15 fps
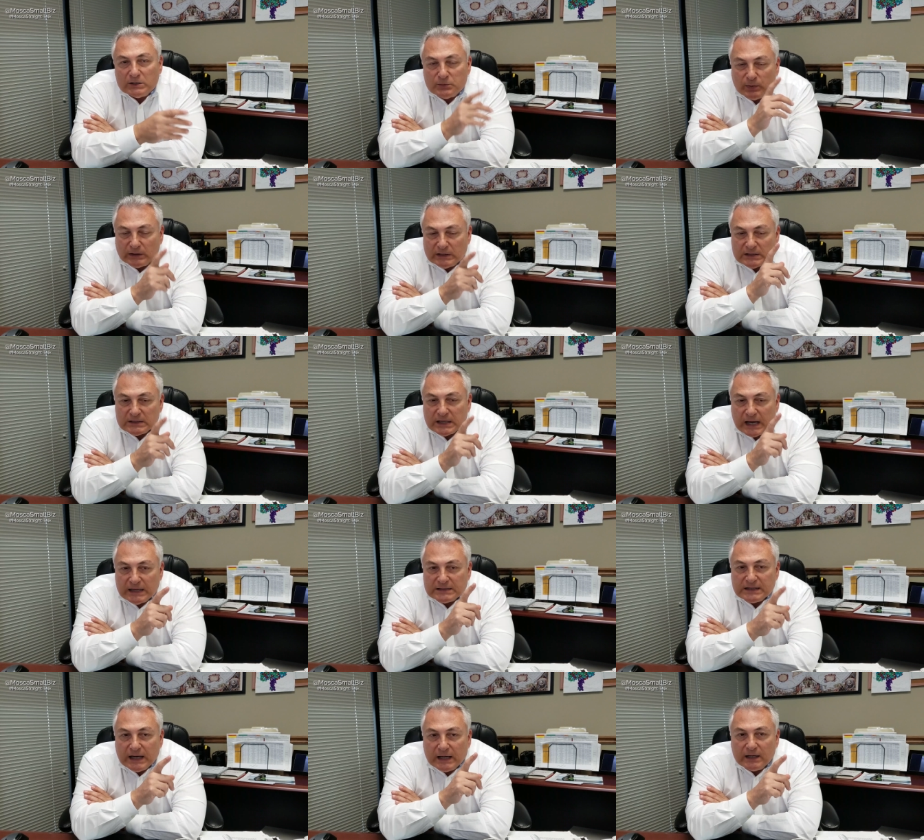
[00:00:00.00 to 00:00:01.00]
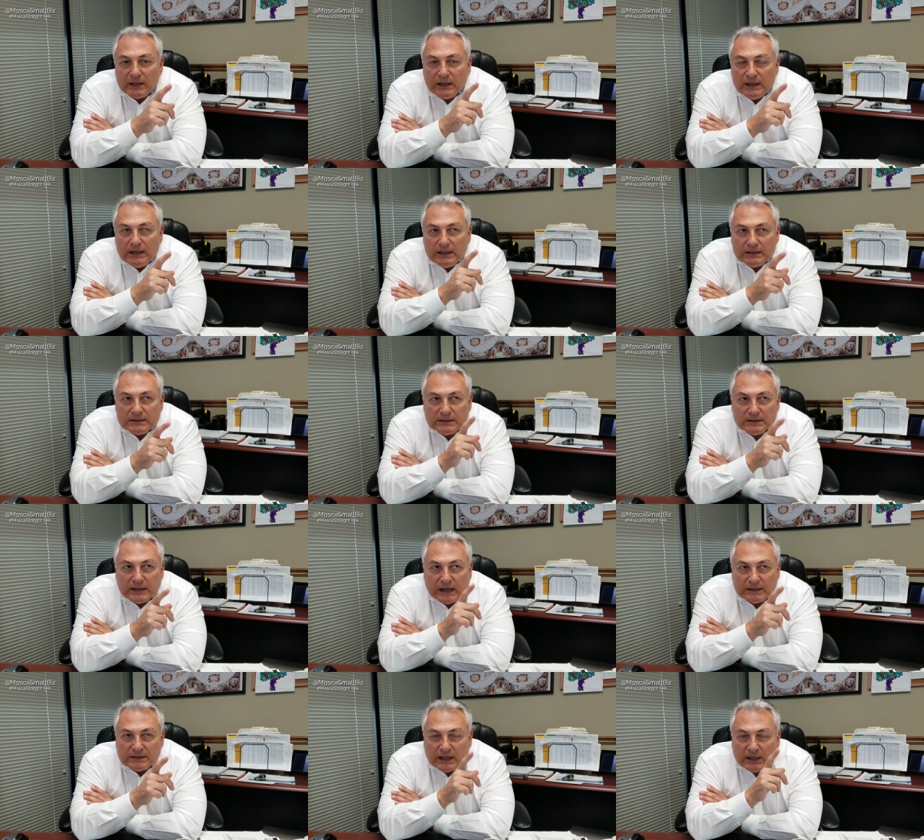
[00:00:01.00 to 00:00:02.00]
But this guy's got a
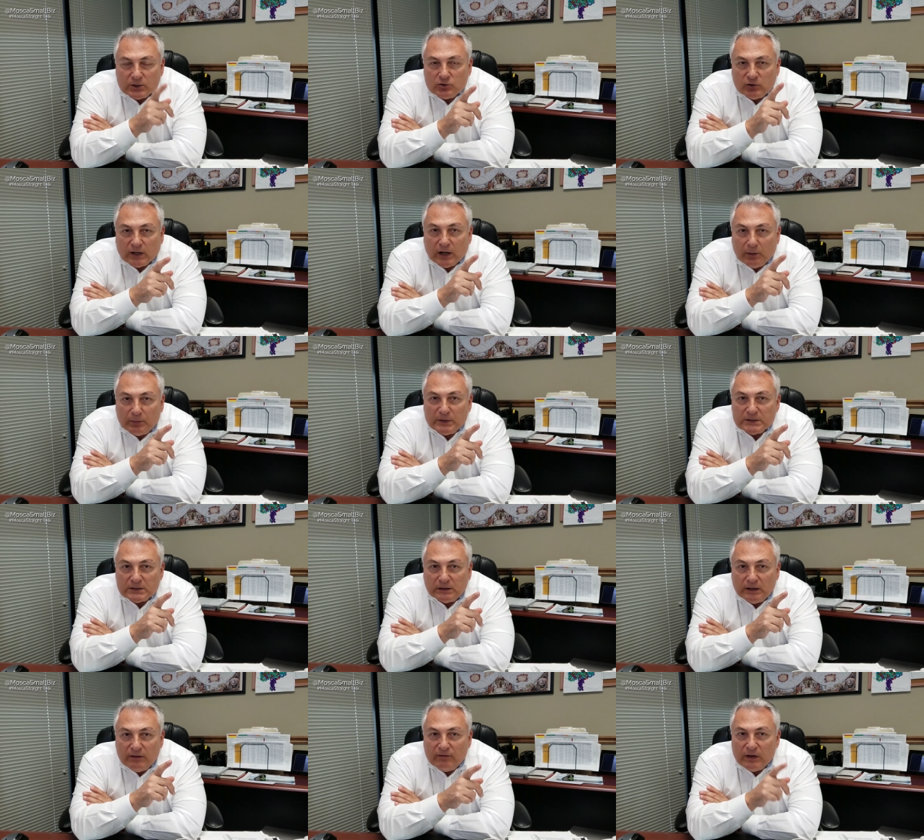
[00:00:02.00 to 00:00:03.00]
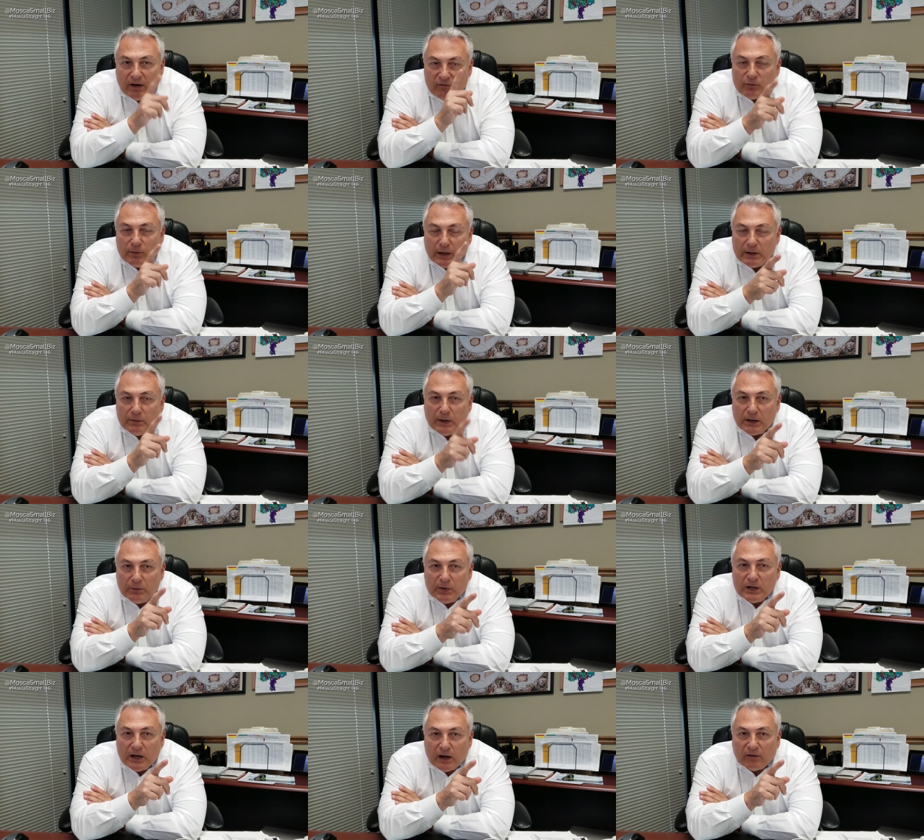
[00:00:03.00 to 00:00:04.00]
guy's got a trick up his sleeve, and everybody better be
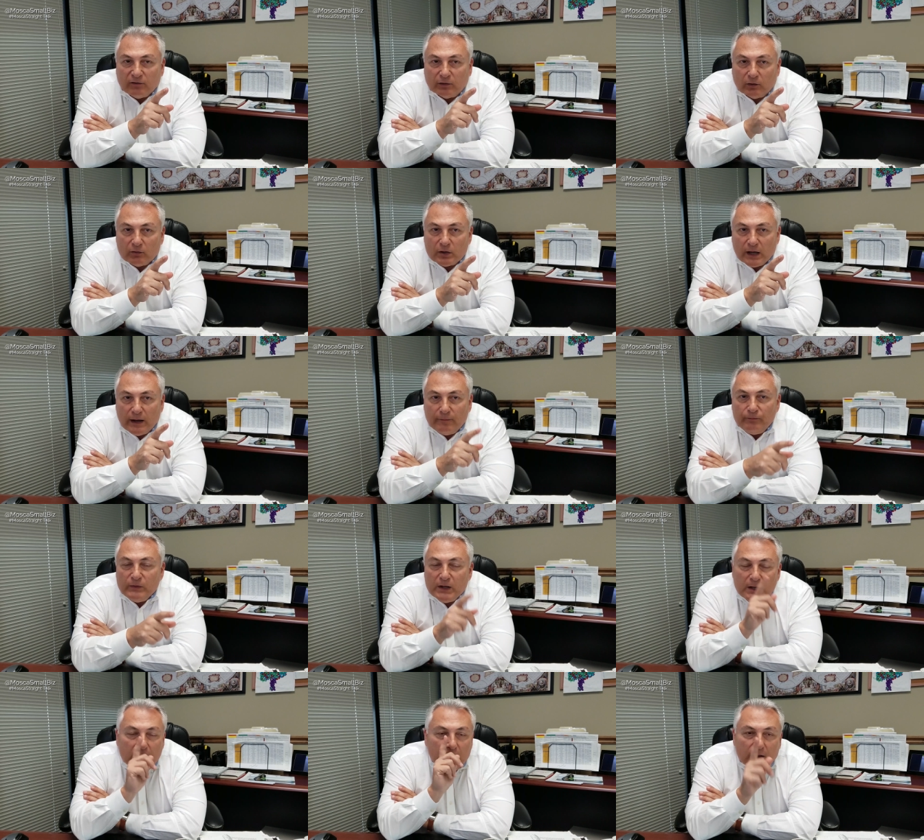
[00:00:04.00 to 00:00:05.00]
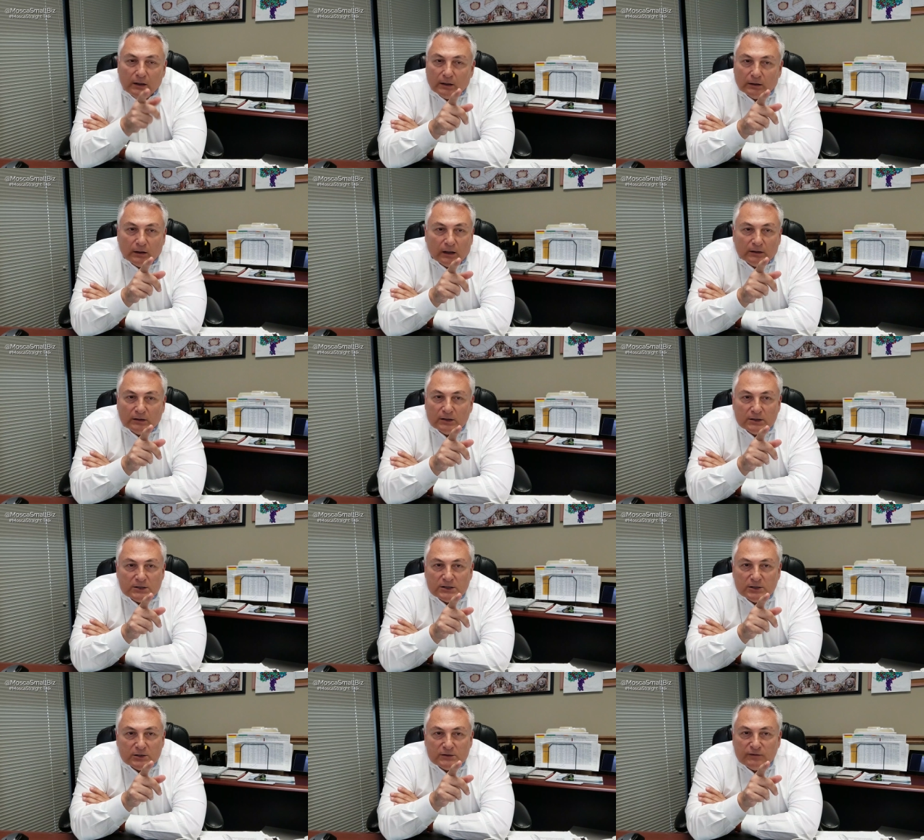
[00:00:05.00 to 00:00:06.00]
careful. Okay. Good luck to the
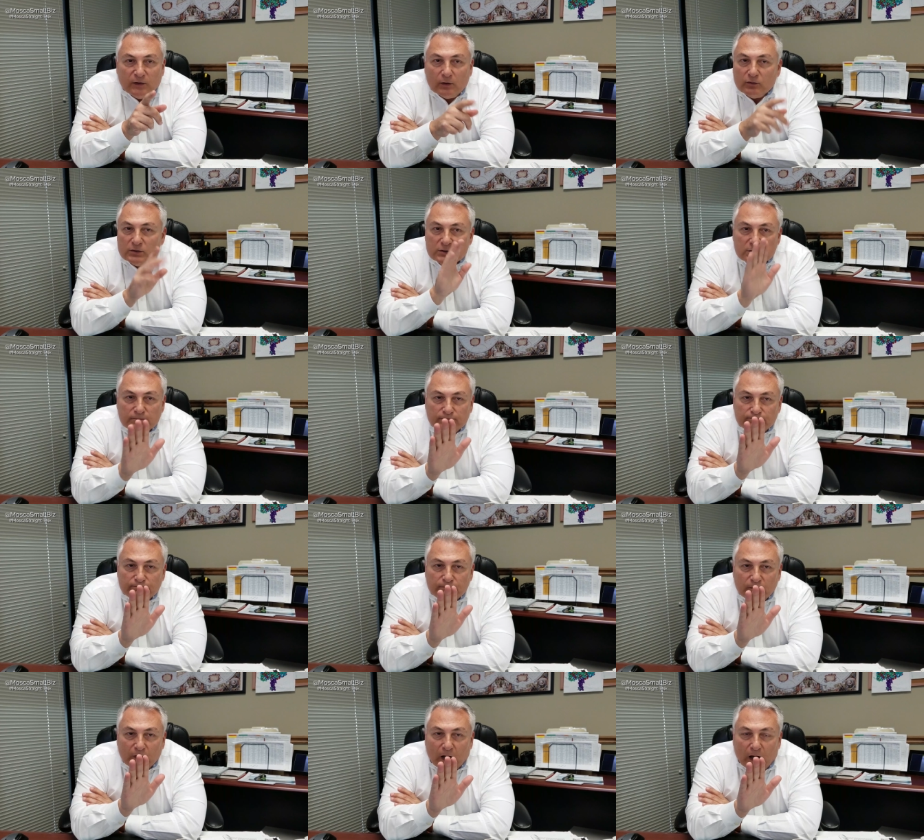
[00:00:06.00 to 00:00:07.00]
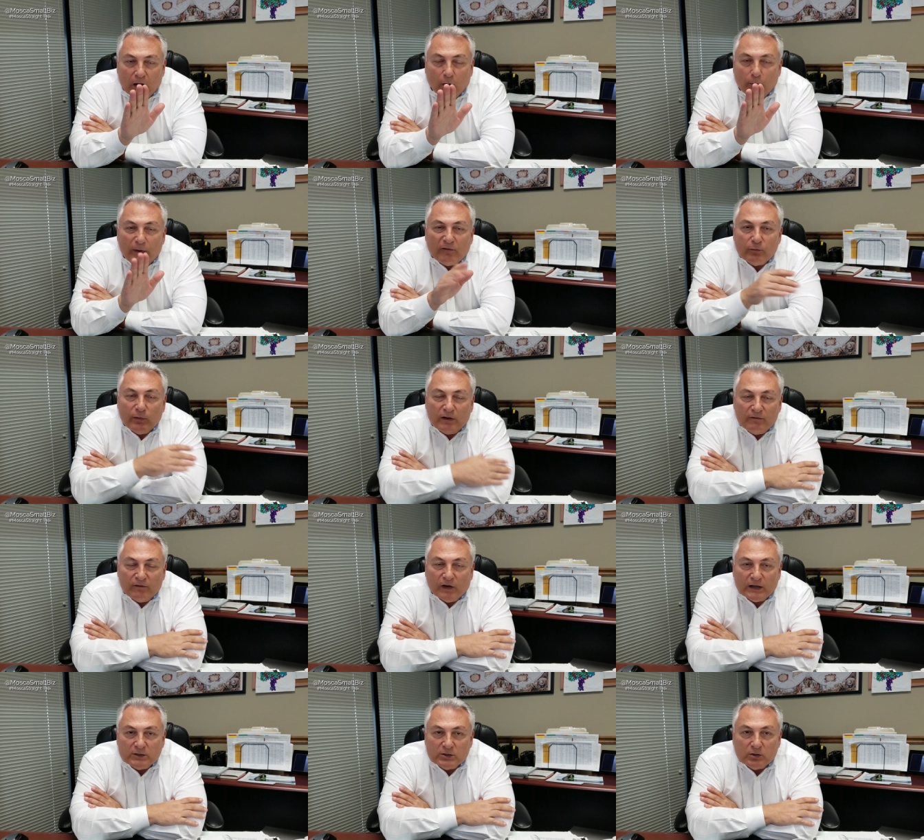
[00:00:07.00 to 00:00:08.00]
Sears folks. I hope everybody
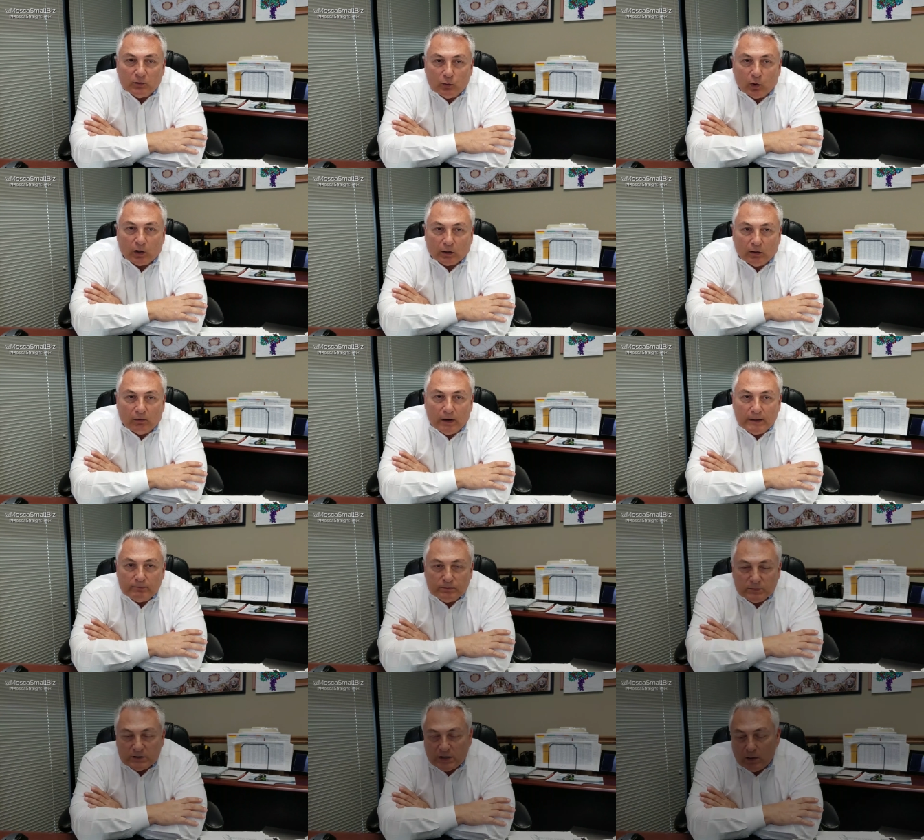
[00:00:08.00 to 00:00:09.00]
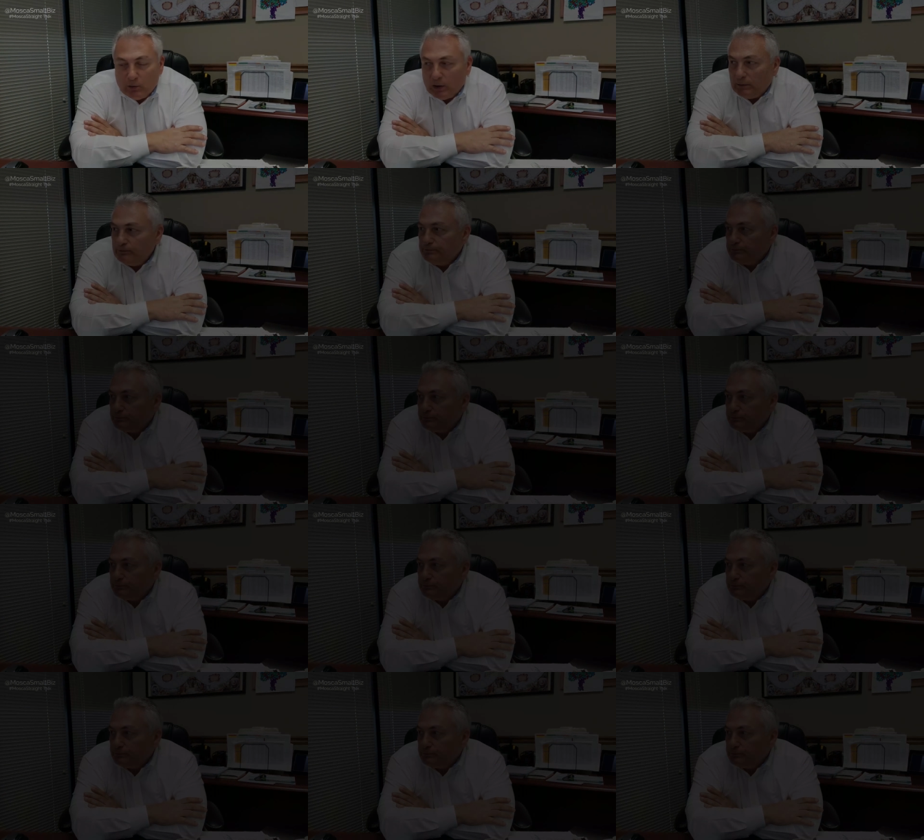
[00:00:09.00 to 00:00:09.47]
finds good work. All right. Stay well.